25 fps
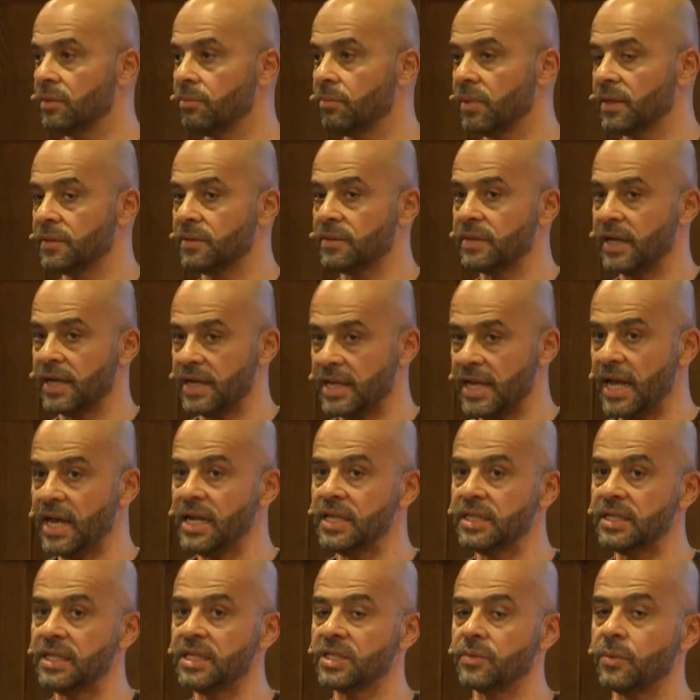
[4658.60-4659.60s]
But the
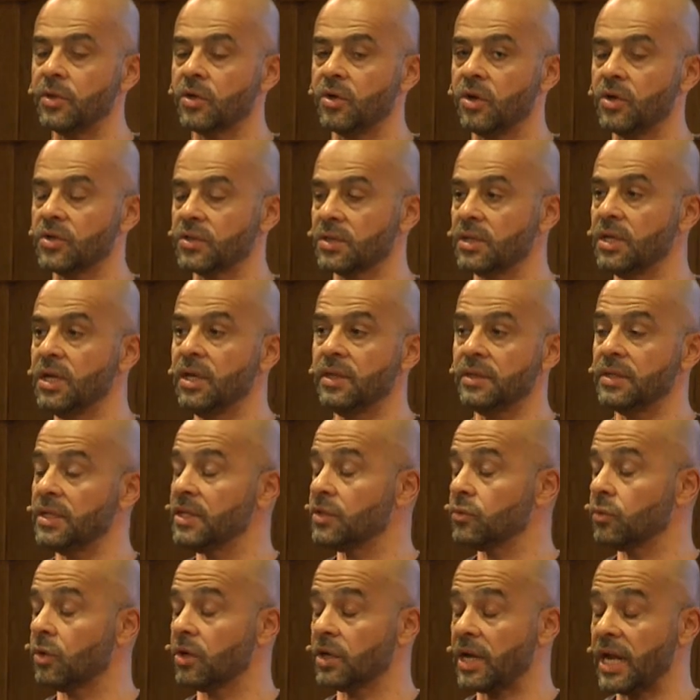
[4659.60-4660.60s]
reality is, because
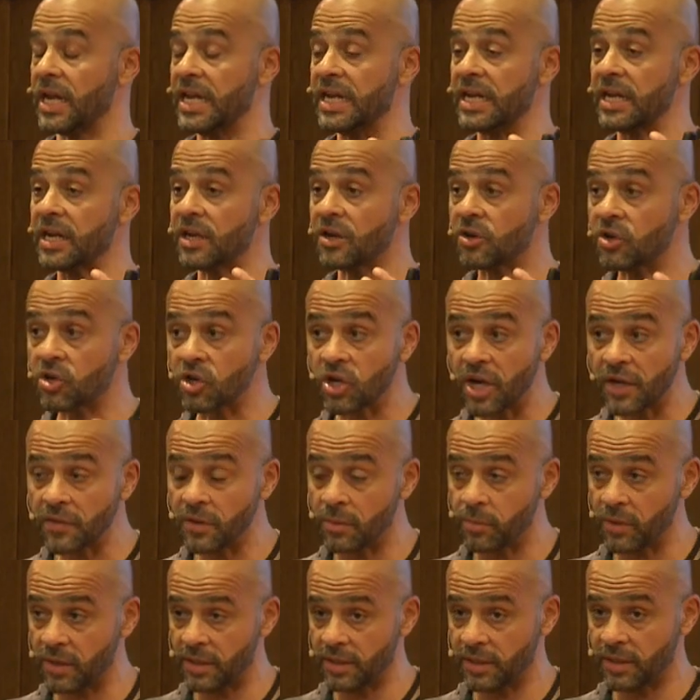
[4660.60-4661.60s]
these were
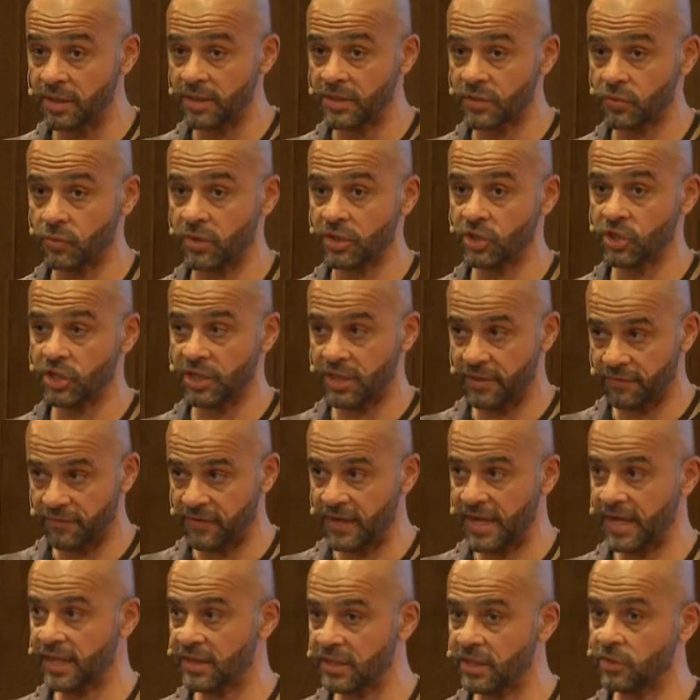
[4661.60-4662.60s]
incredible years where she
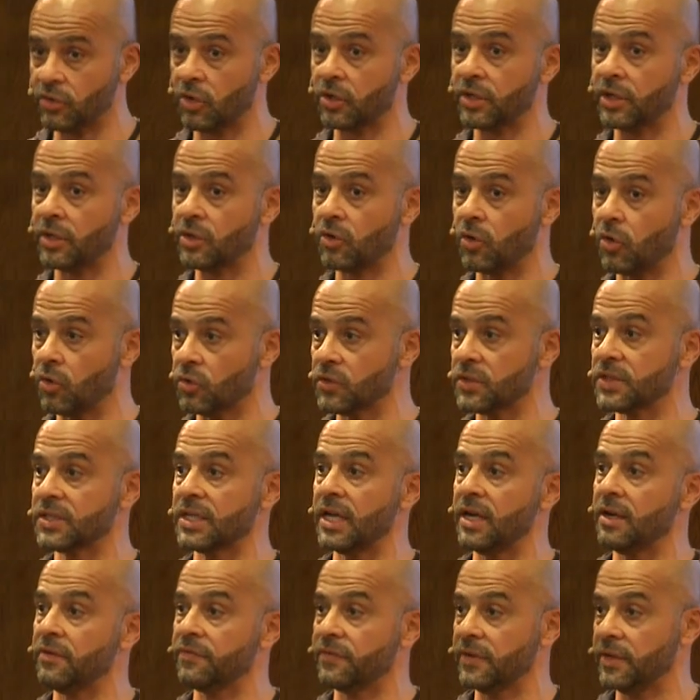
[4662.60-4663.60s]
reflected on her own
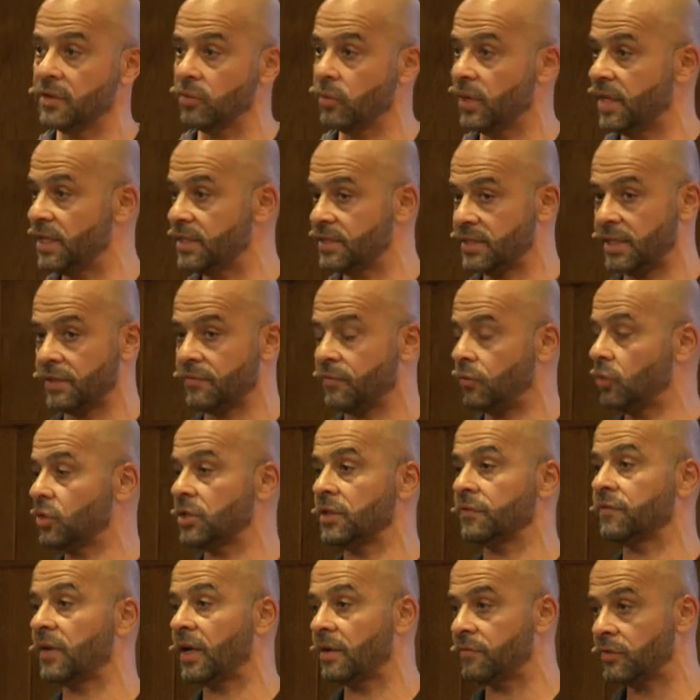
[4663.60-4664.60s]
self in ways that
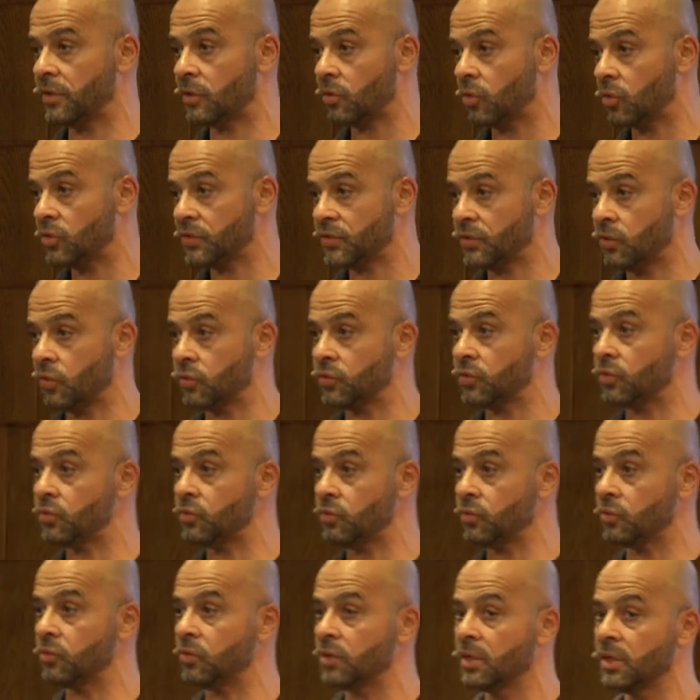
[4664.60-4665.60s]
45-year-olds don't
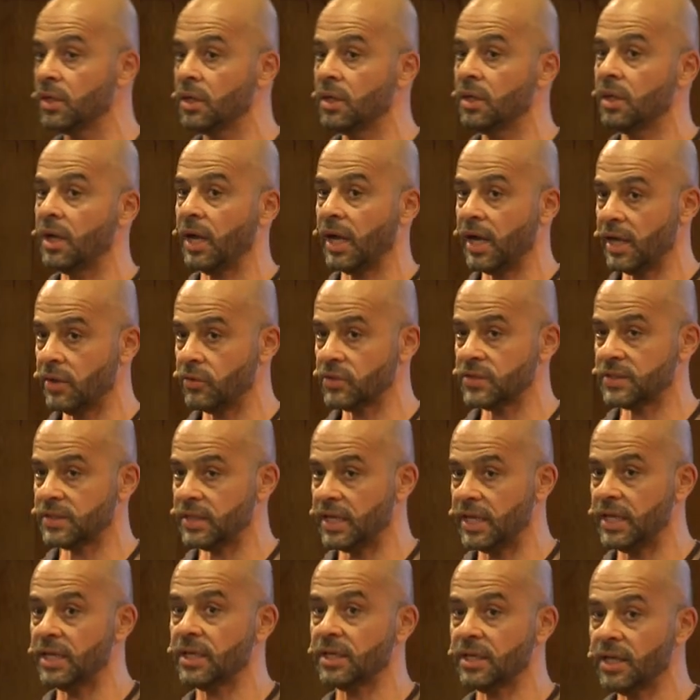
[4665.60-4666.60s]
do, I was
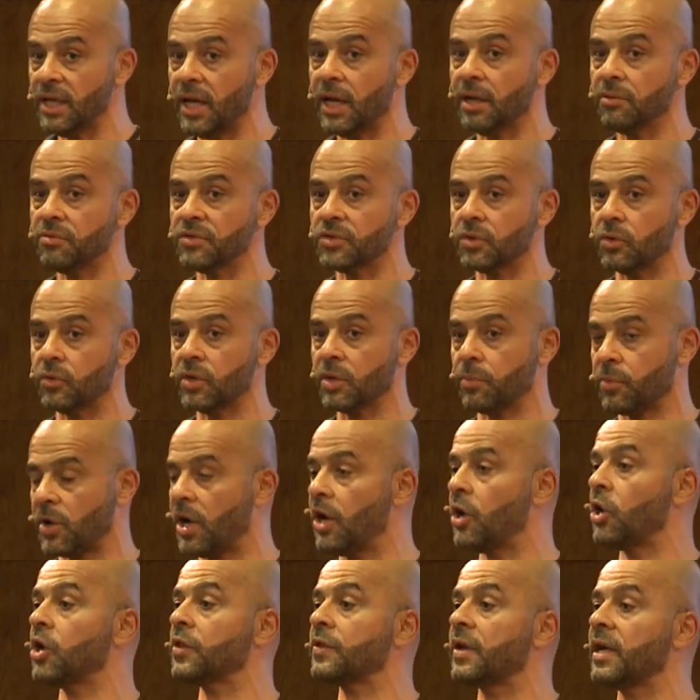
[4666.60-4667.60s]
saying, yeah, so we're
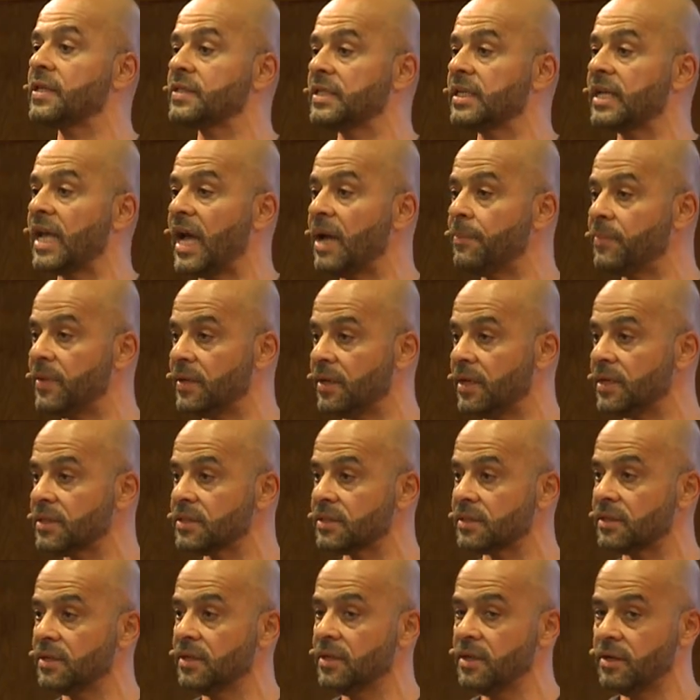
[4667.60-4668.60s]
prioritizing
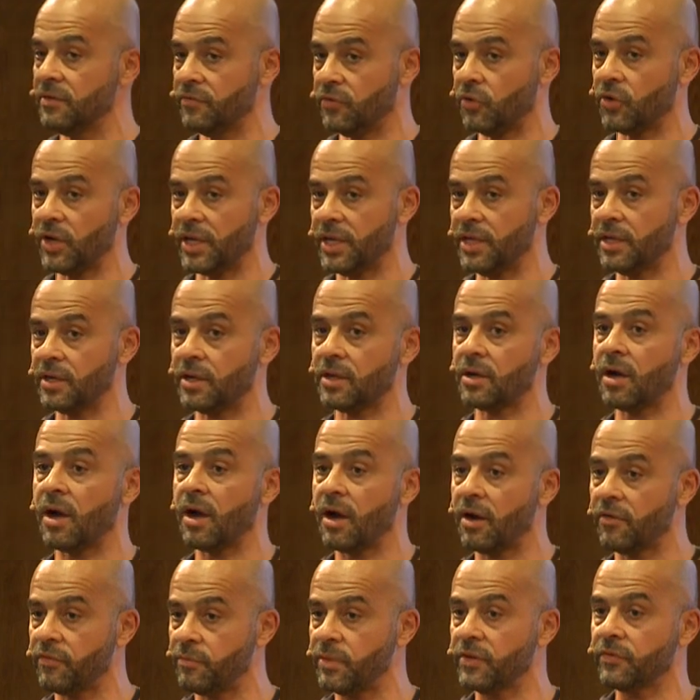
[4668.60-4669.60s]
happiness for a year and a
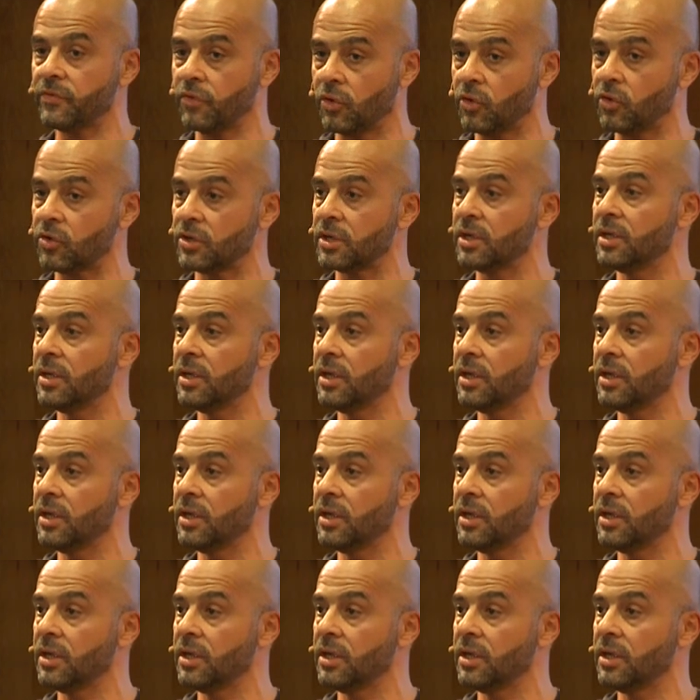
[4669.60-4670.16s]
half before